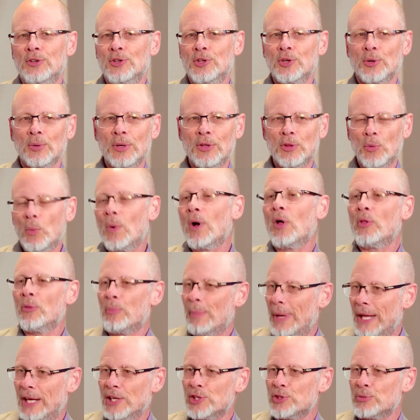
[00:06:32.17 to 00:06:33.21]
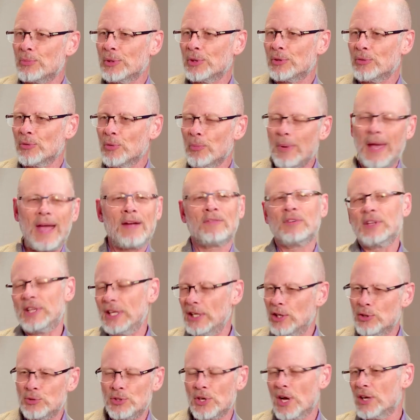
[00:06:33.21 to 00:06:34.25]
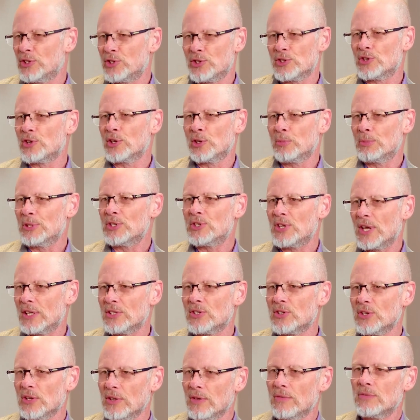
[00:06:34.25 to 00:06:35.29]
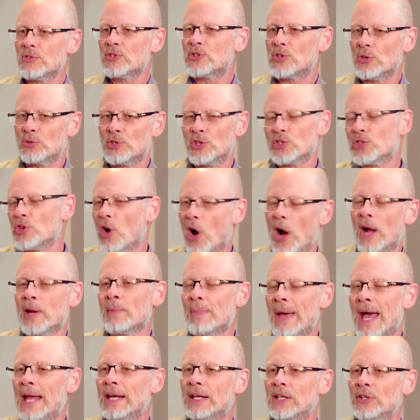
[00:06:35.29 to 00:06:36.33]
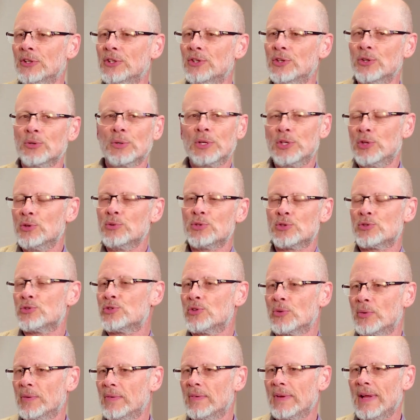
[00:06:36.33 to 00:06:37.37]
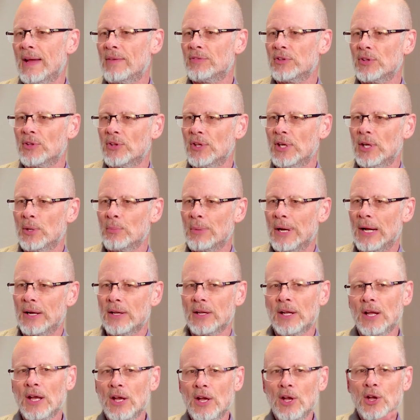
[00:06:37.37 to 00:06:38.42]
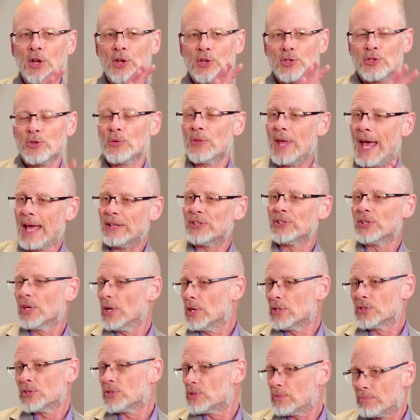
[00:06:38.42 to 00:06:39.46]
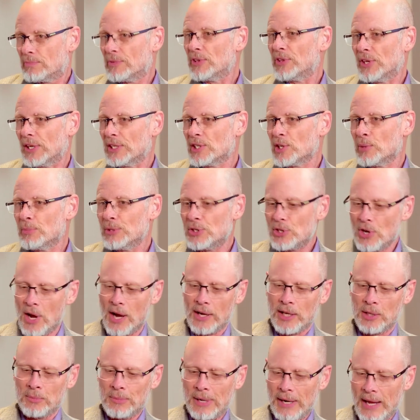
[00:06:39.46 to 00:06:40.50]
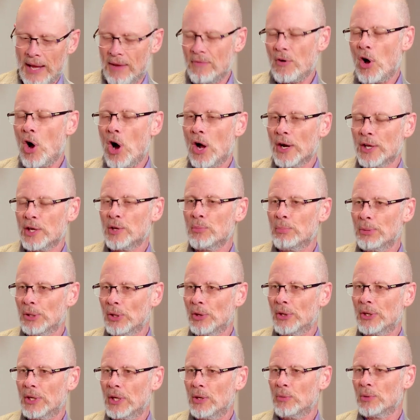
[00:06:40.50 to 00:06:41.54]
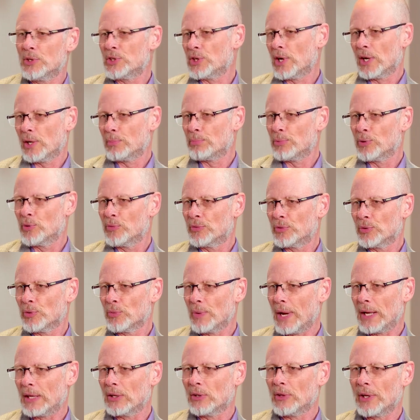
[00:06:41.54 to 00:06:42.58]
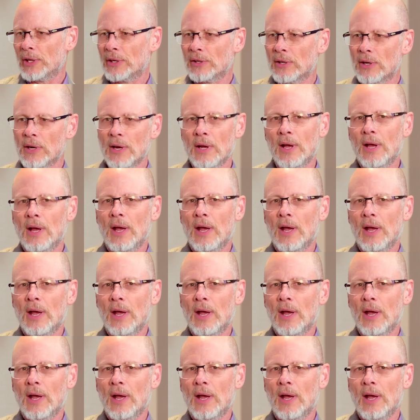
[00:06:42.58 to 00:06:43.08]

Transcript: you're in the wealth management group, everything you touch is going to be sensitive. So just automatically do it. Users don't even have to think about it. So that does the things I've been talking about. I have auditability, which I could prove to a regulator.